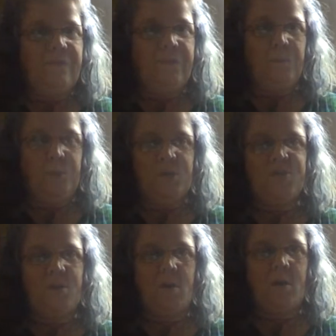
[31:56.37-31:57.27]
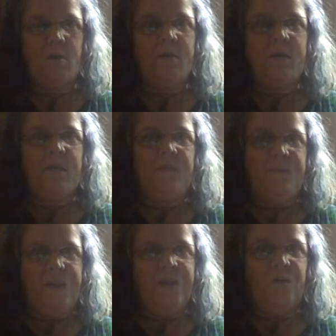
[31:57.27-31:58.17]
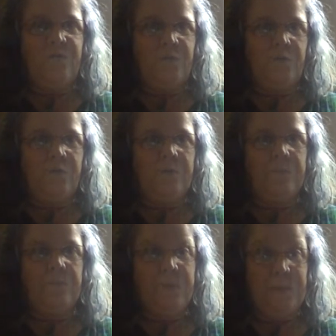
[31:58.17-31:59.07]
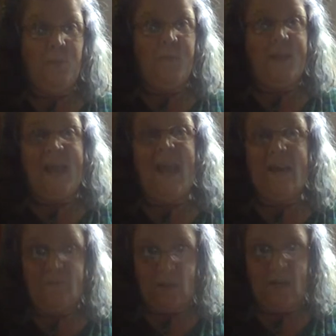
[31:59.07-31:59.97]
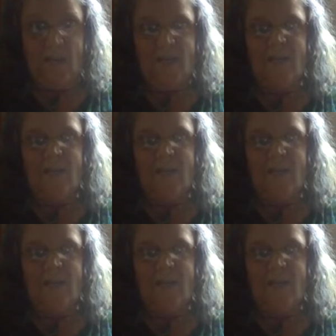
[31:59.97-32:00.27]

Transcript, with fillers: The books are there for people that have done it